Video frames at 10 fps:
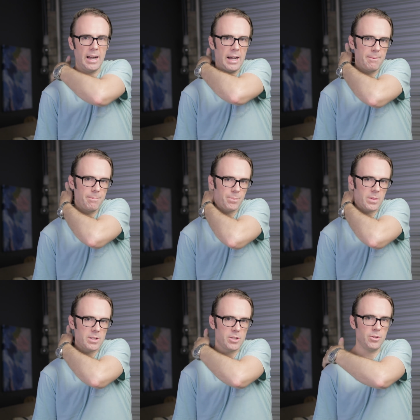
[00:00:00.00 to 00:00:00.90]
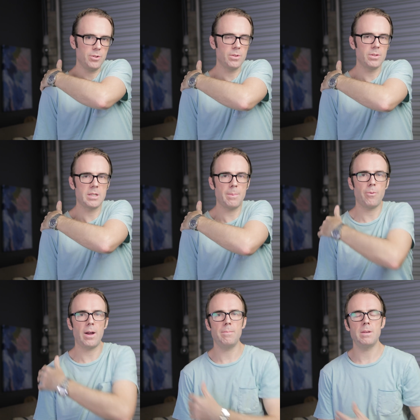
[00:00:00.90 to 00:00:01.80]
to
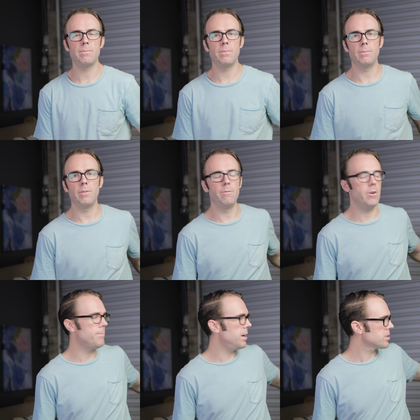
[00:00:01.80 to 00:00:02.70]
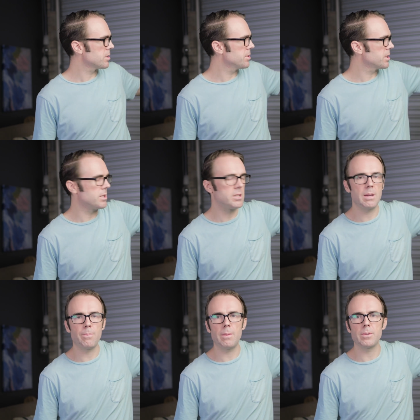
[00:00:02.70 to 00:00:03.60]
separate me very much. So I'm just going to
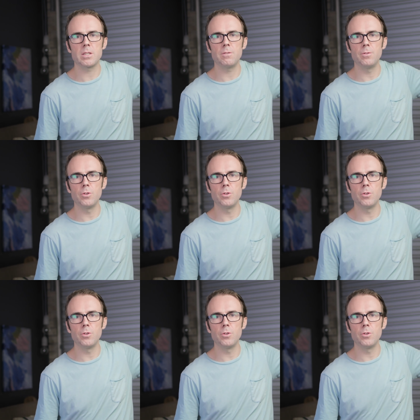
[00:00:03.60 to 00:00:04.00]
separate myself a